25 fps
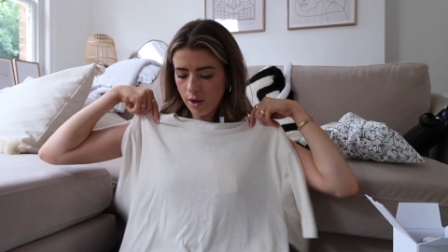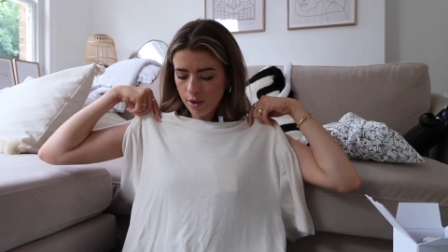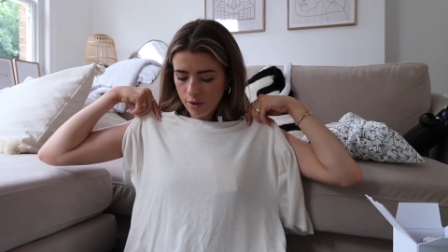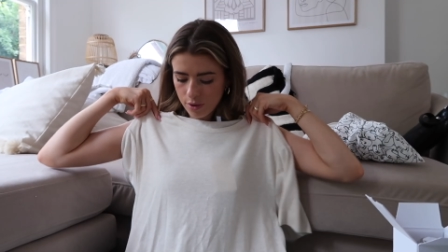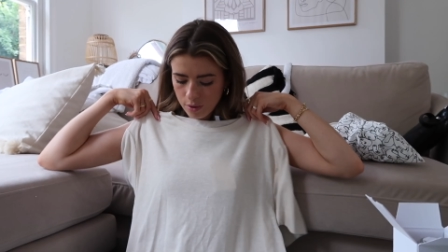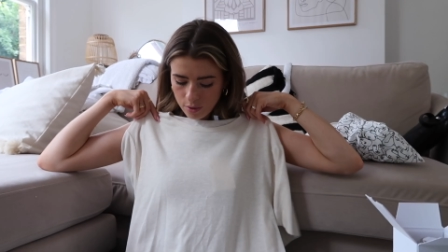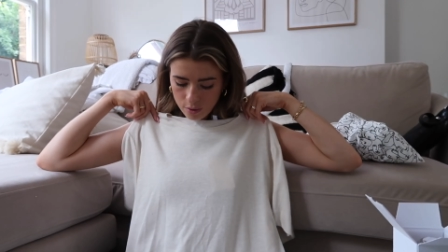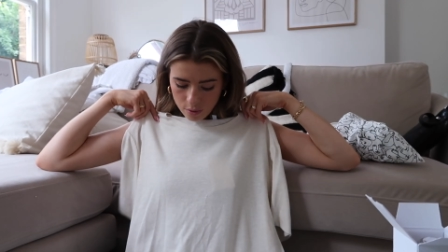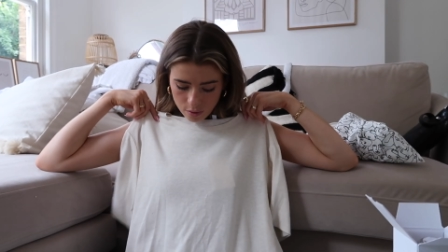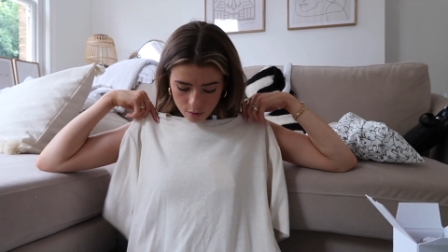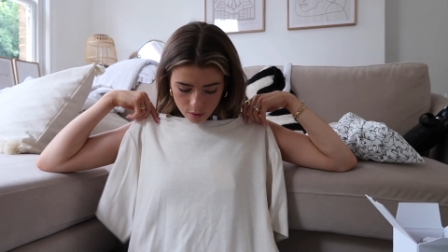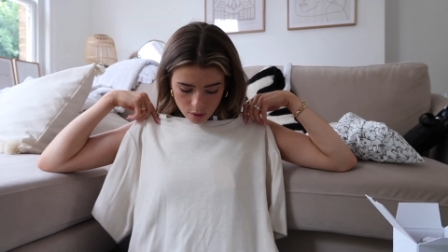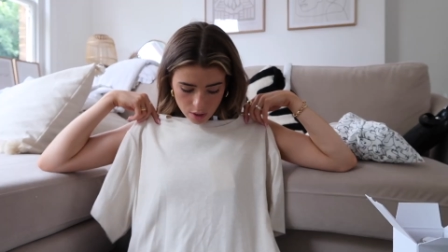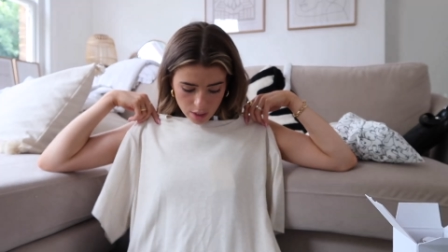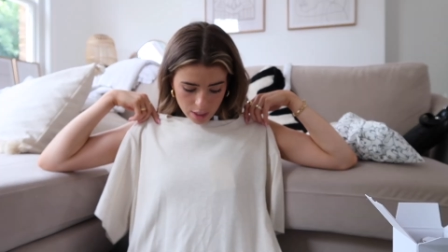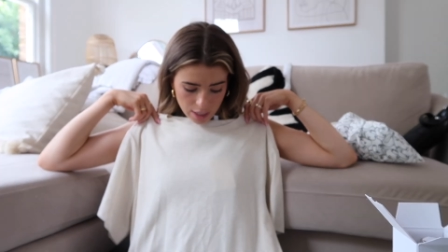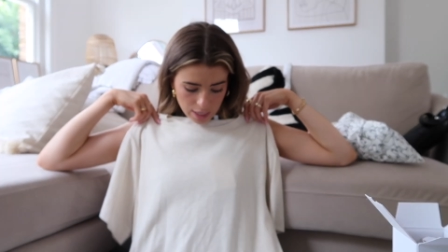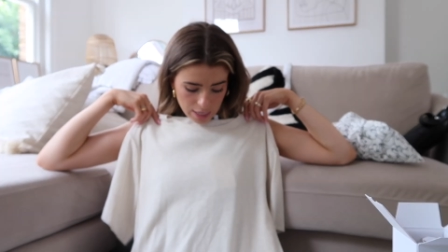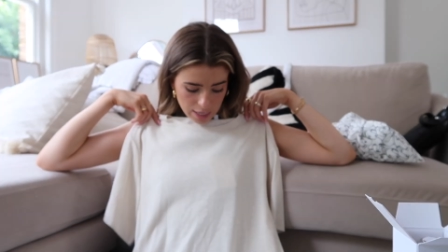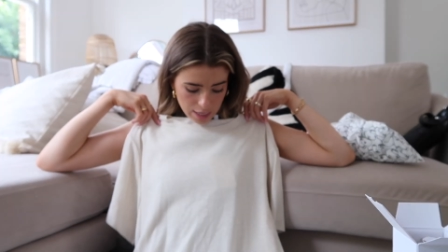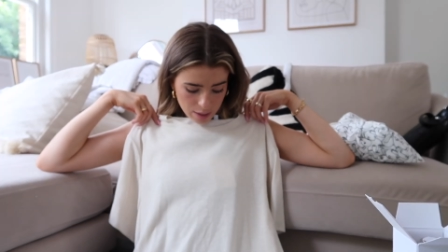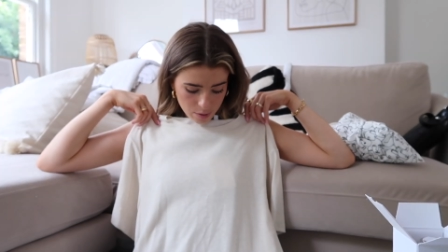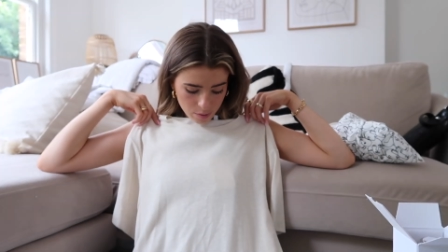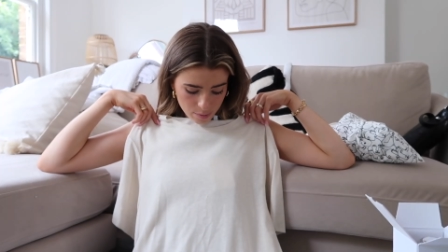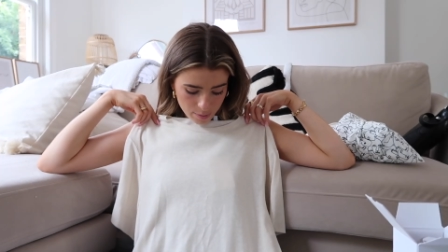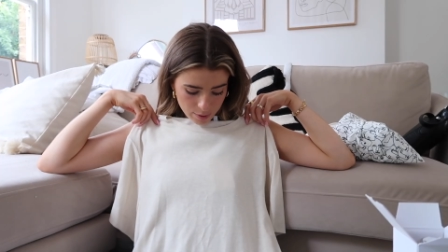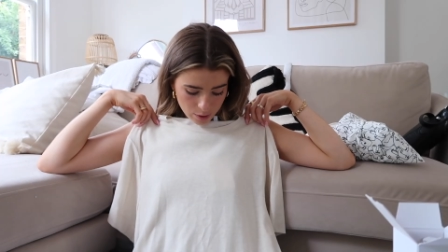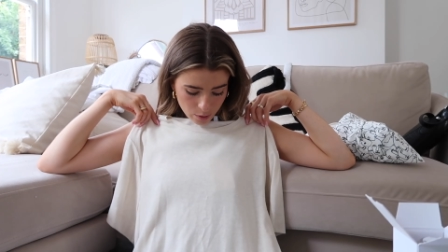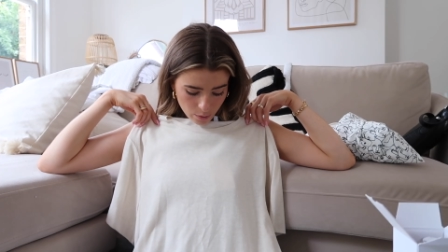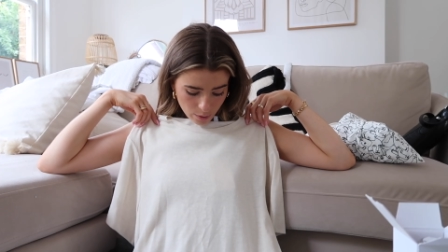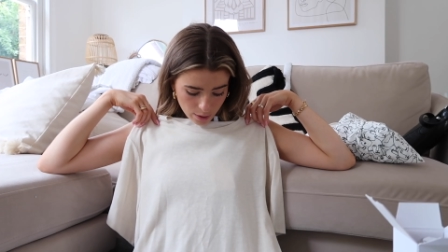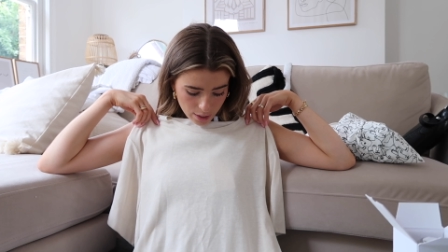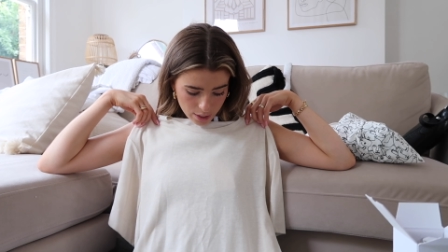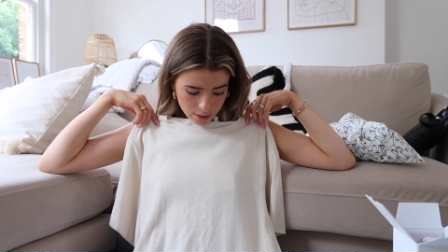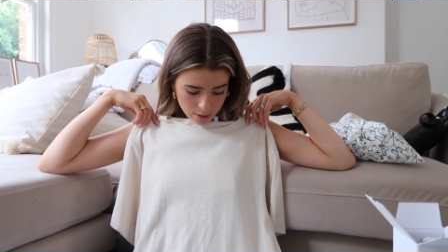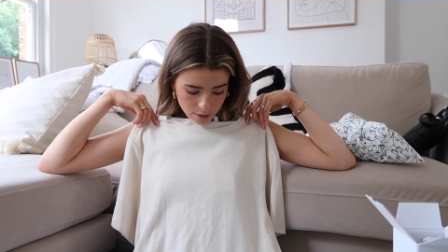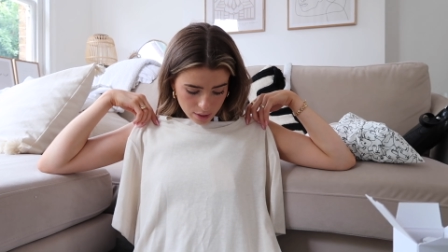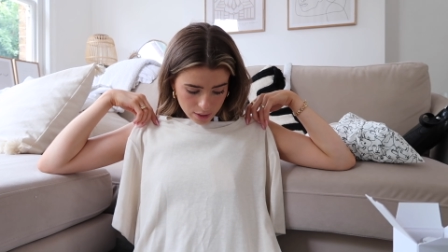I thought it would be
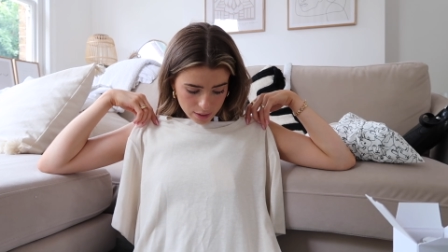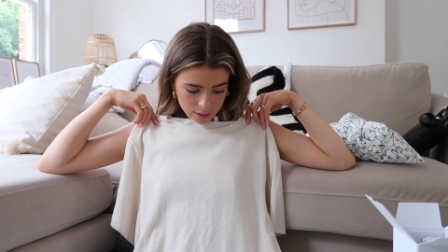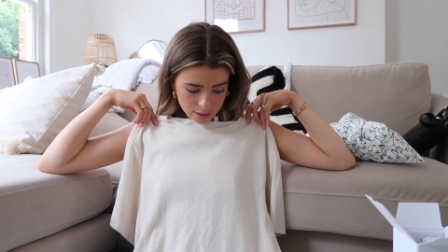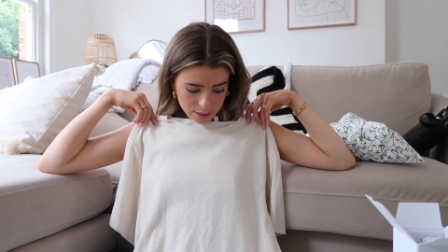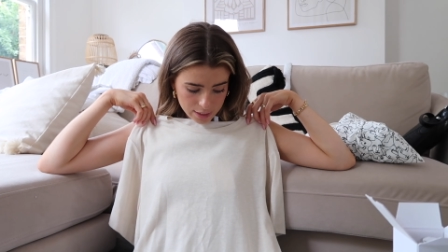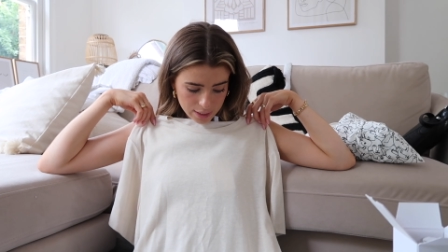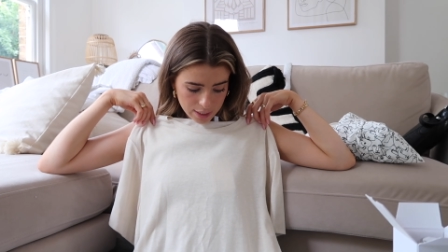quite a nice